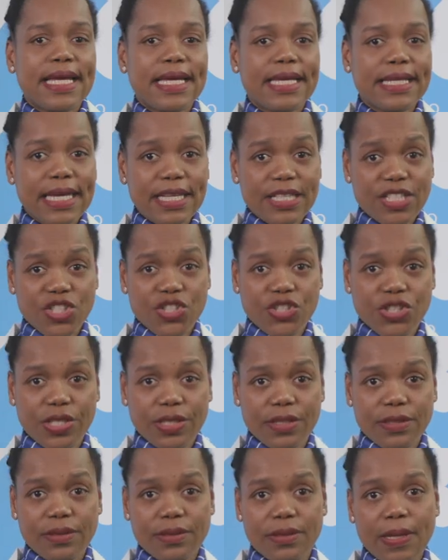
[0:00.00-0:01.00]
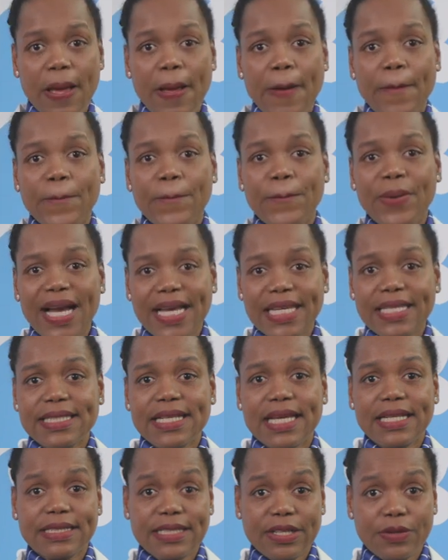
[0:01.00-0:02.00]
In addition, byte
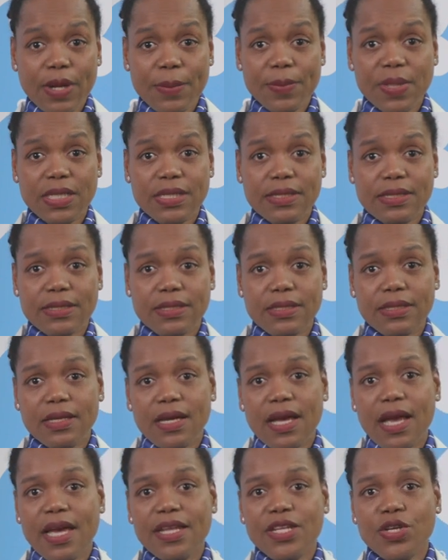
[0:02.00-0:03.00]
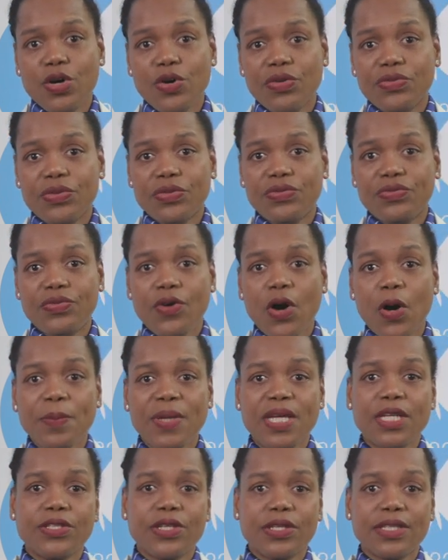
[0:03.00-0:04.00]
alterability and over 4
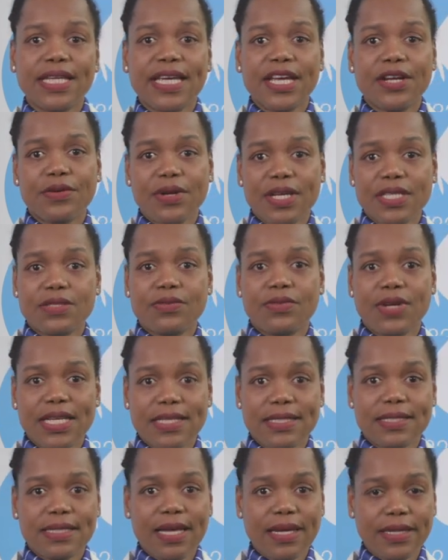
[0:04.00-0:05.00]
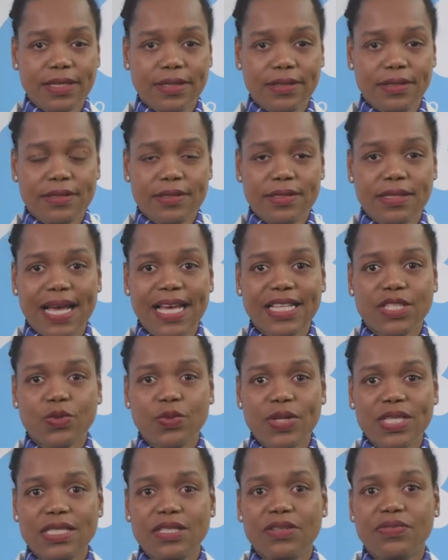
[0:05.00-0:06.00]
million erase write cycles at
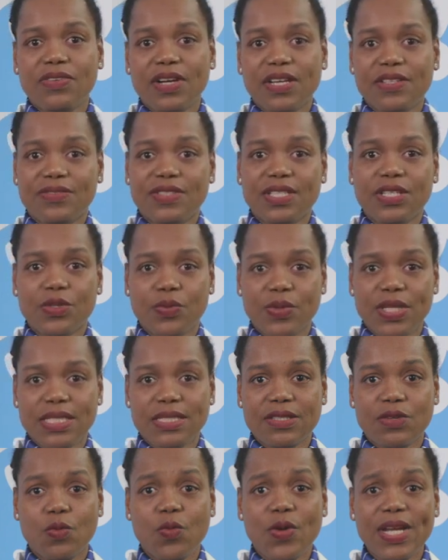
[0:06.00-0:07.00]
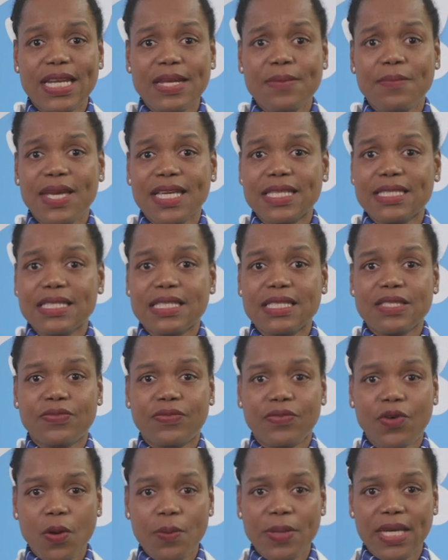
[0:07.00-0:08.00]
25 degrees really makes this
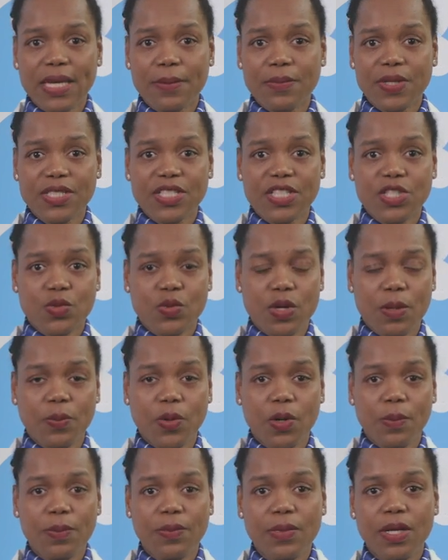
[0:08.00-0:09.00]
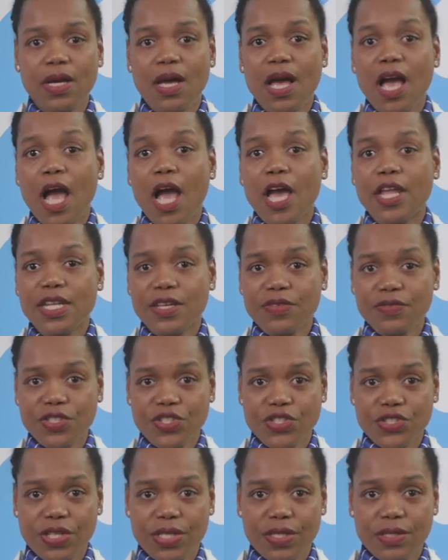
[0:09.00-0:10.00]
4 megabit square an
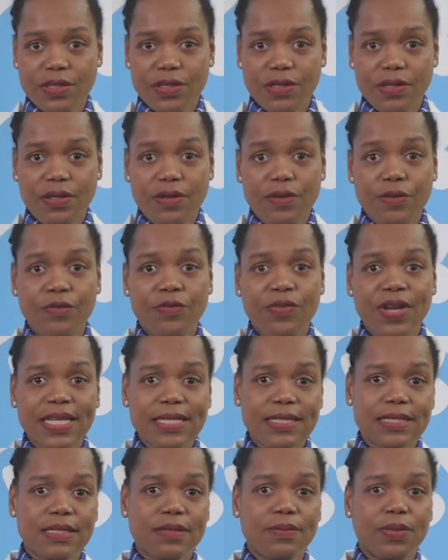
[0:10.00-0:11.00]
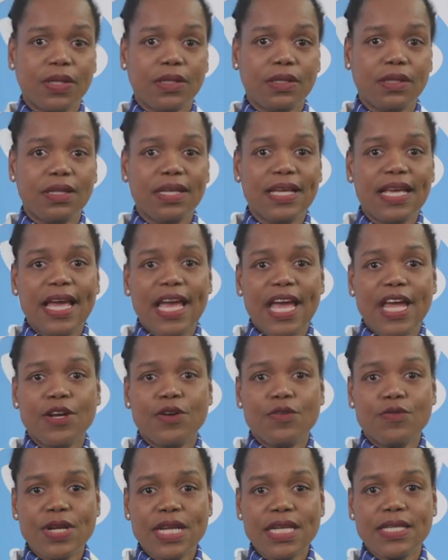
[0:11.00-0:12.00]
efficient, flexible,
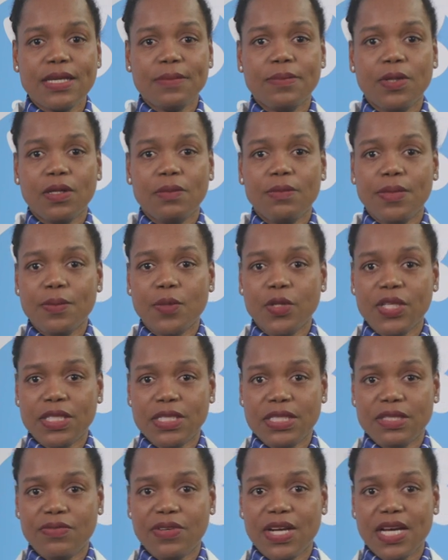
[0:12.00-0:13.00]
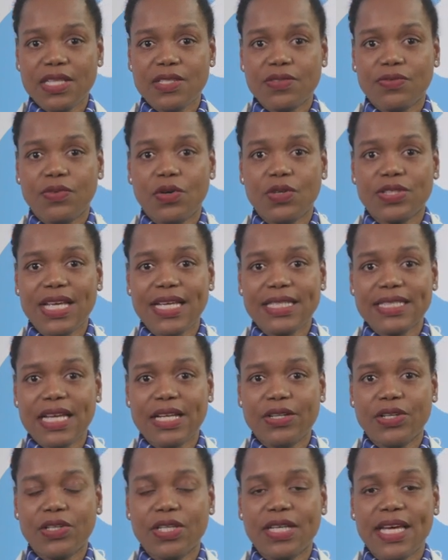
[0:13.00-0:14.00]
and reliable memory device for data
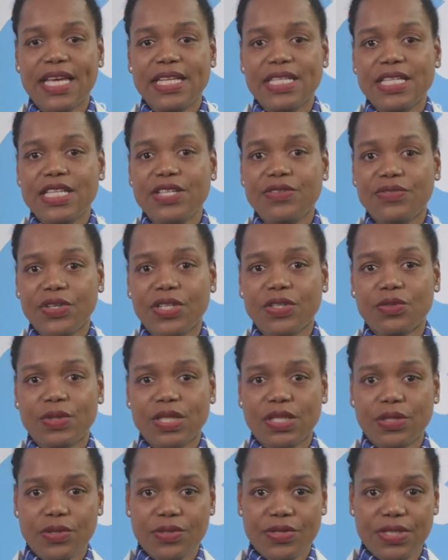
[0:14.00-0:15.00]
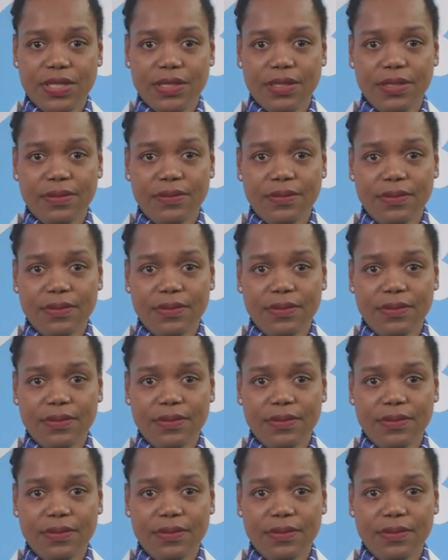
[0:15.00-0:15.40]
log and event recording.